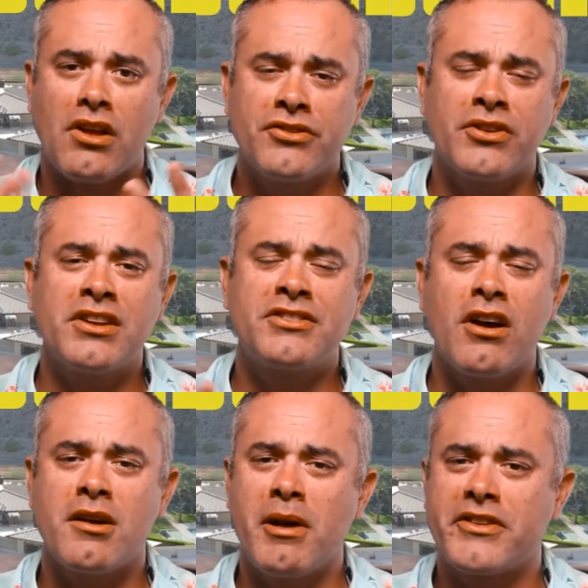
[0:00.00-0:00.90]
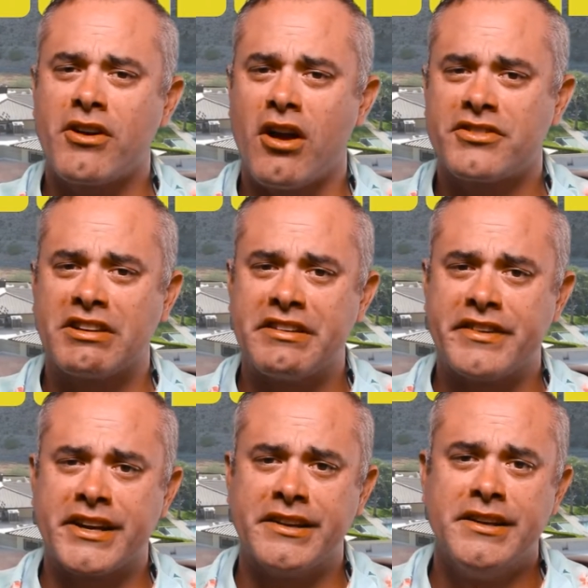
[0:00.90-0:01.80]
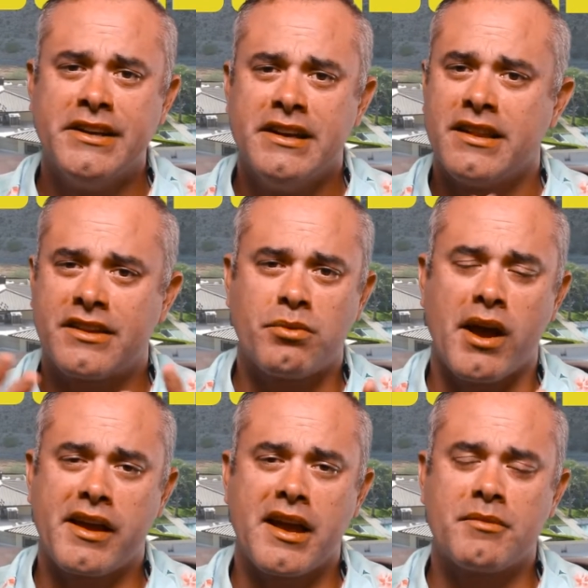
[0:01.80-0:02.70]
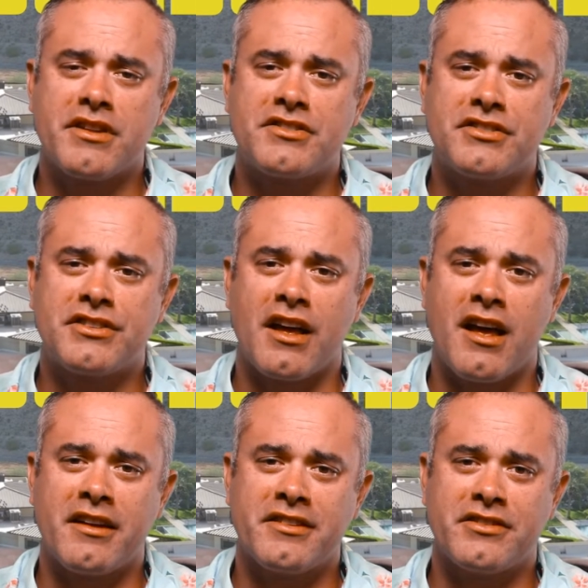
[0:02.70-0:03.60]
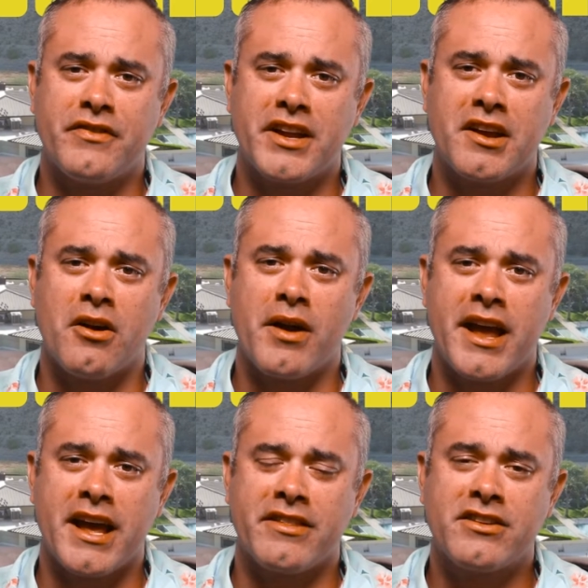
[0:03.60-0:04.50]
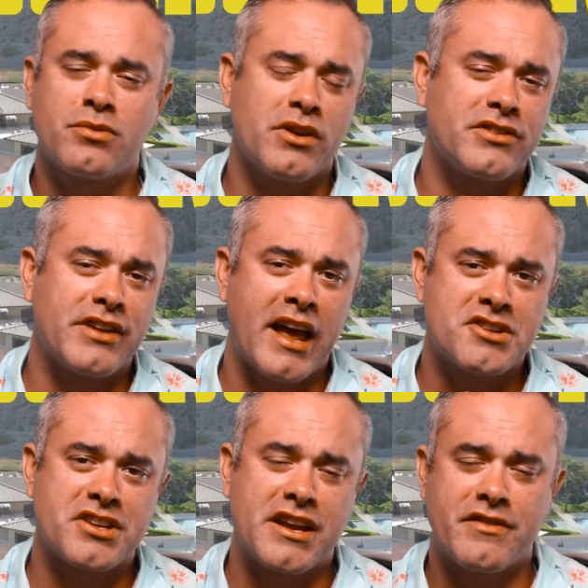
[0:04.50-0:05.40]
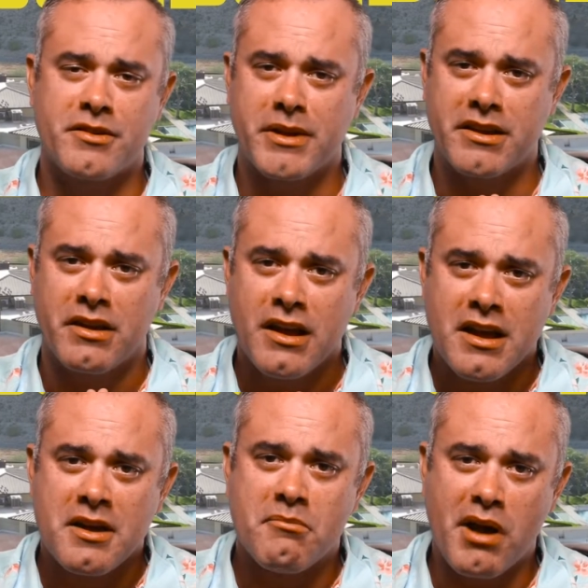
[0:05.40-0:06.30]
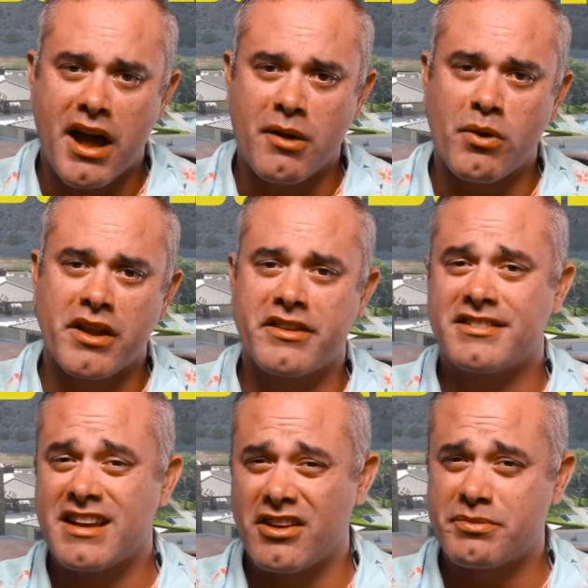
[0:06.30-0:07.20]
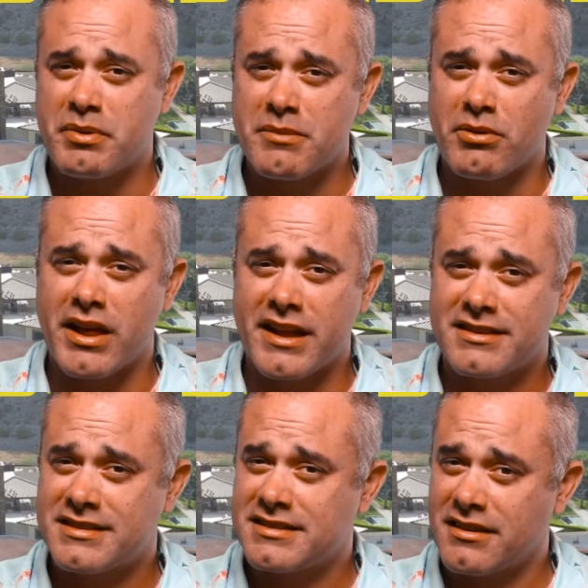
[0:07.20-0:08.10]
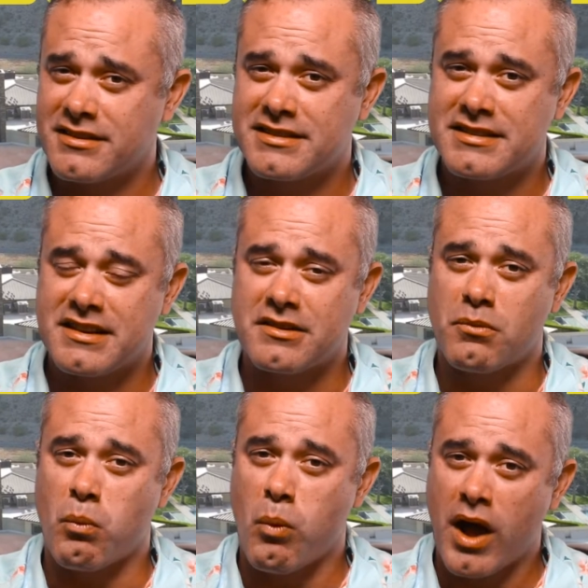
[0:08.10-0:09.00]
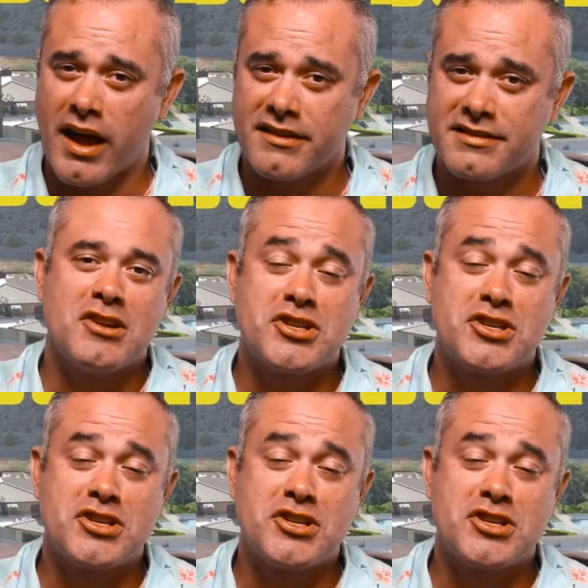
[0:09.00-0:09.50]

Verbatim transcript: So let's talk about the cost of living. That's why I came to this video, and this was actually given to me by one of the salespeople at Sun City West.